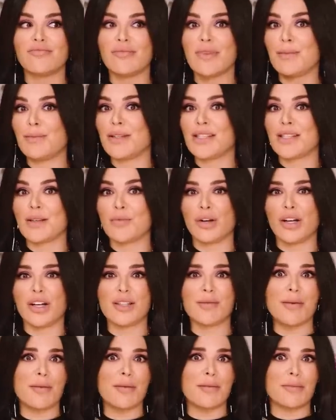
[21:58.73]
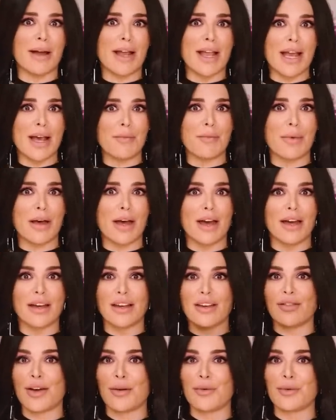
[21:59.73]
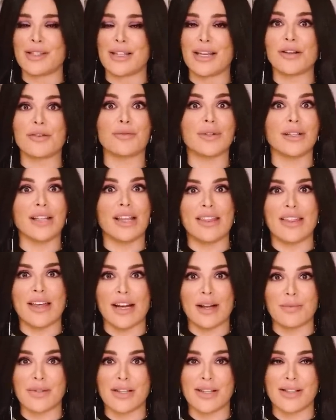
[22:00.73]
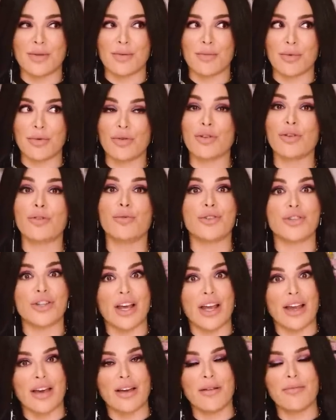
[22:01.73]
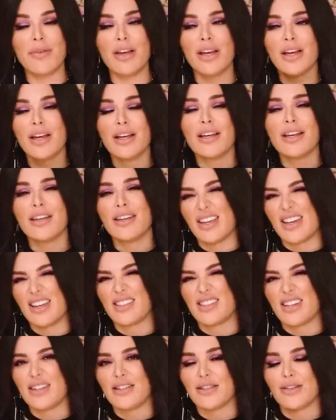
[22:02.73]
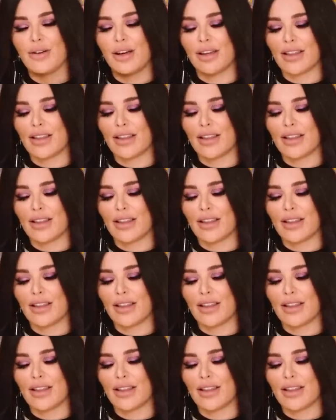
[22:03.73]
maybe somewhere else, maybe my handbag, if I was like really that obsessed with bukhur, which I am? Yes, I do.